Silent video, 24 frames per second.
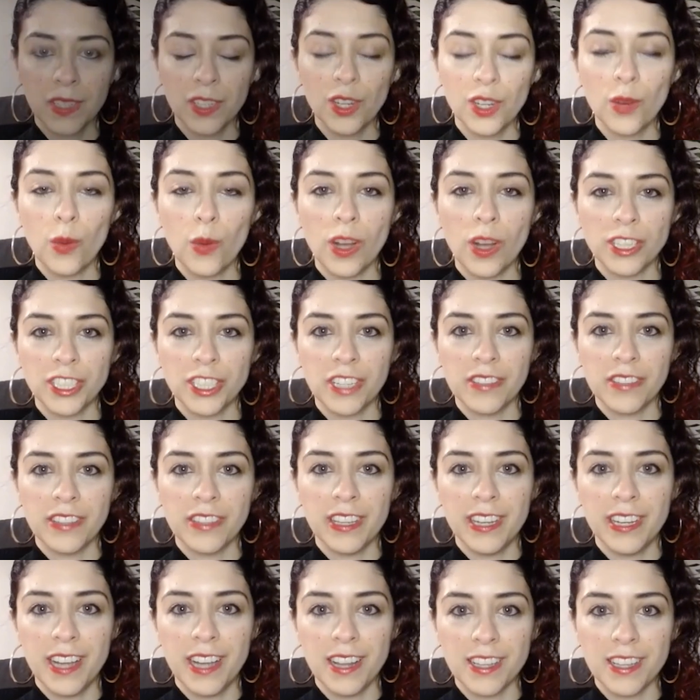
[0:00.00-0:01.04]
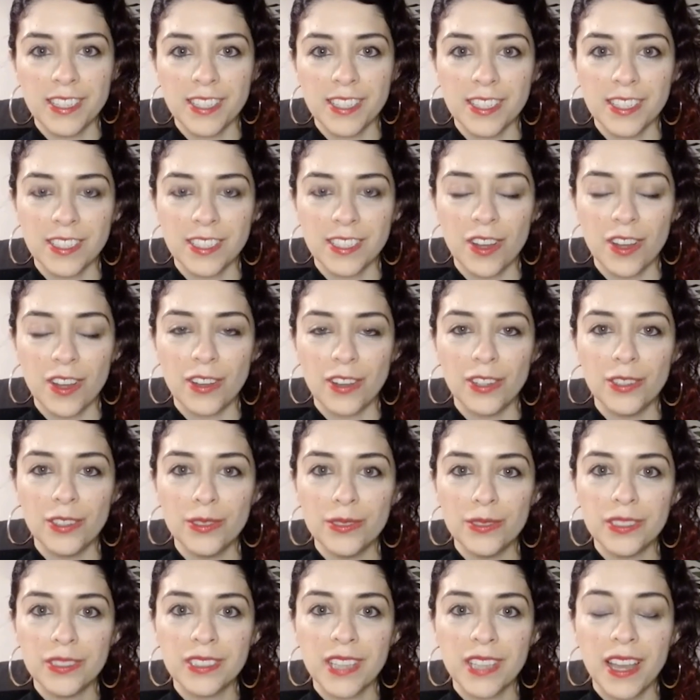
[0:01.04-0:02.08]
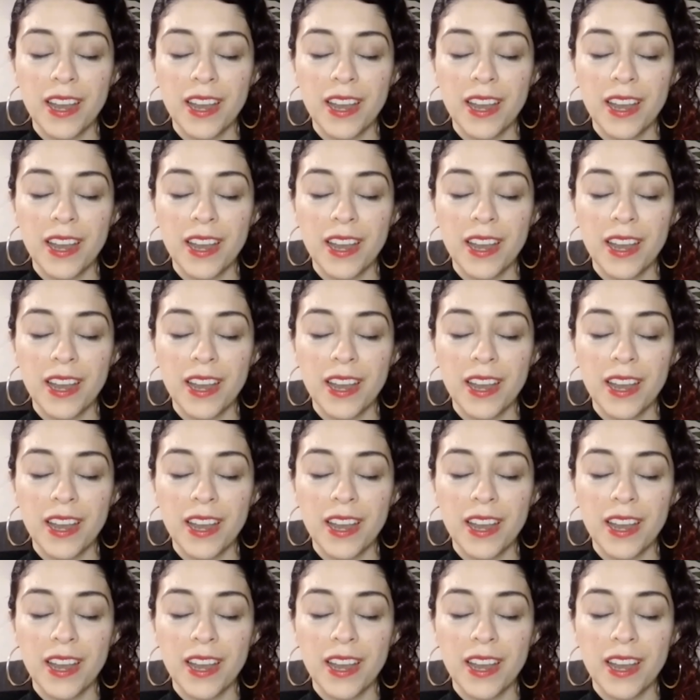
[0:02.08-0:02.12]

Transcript: You're watching theAnalysis-news,